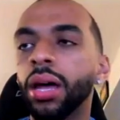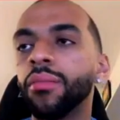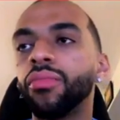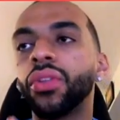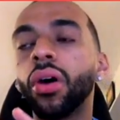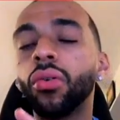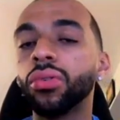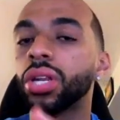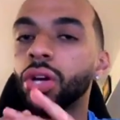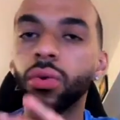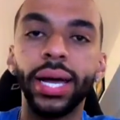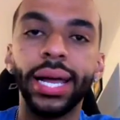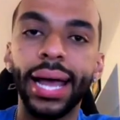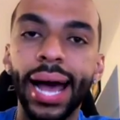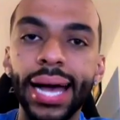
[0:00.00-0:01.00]
Don't do
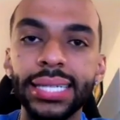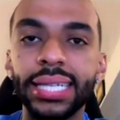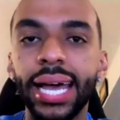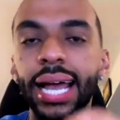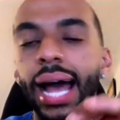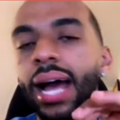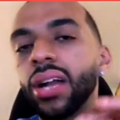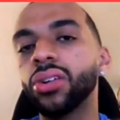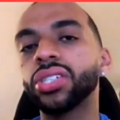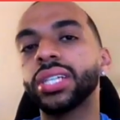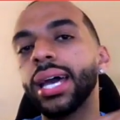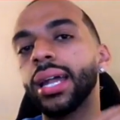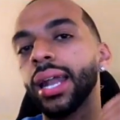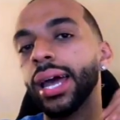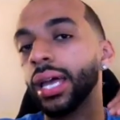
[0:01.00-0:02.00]
it, guys. Like, I
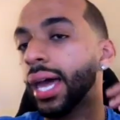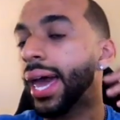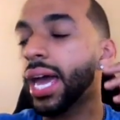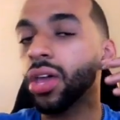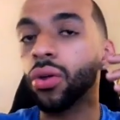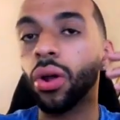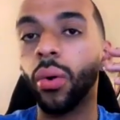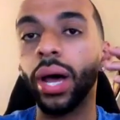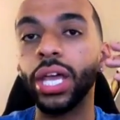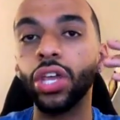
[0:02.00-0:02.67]
understand, like, hey, you know what?